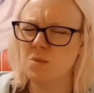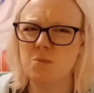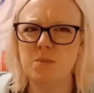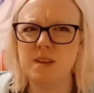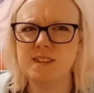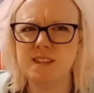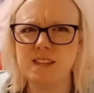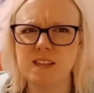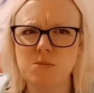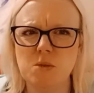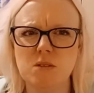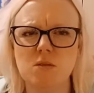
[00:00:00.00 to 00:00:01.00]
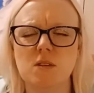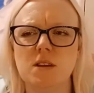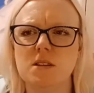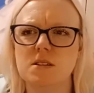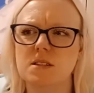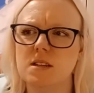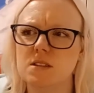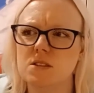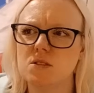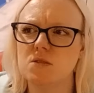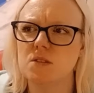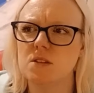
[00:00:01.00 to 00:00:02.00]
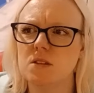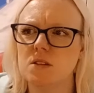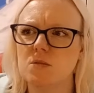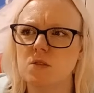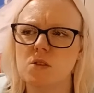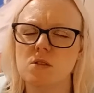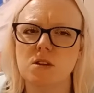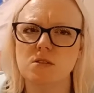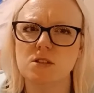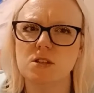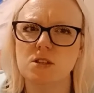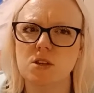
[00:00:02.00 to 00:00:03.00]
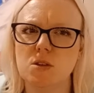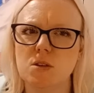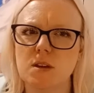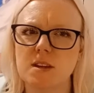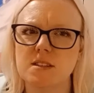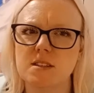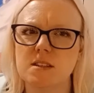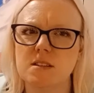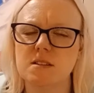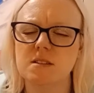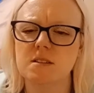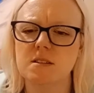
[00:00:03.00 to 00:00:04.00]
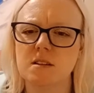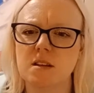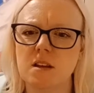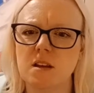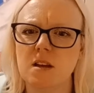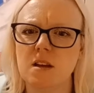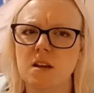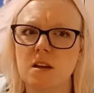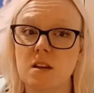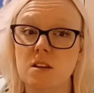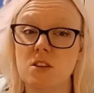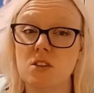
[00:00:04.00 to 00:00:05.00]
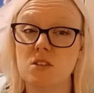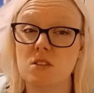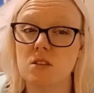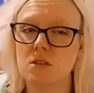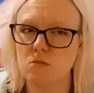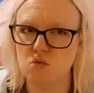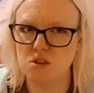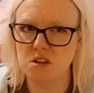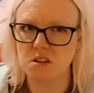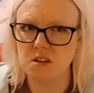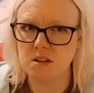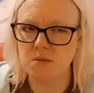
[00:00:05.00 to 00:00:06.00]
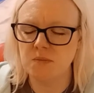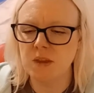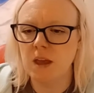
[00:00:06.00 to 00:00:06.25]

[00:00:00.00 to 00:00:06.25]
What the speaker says: busy, but not in the sense of we've got loads to do, as in you couldn't predict it.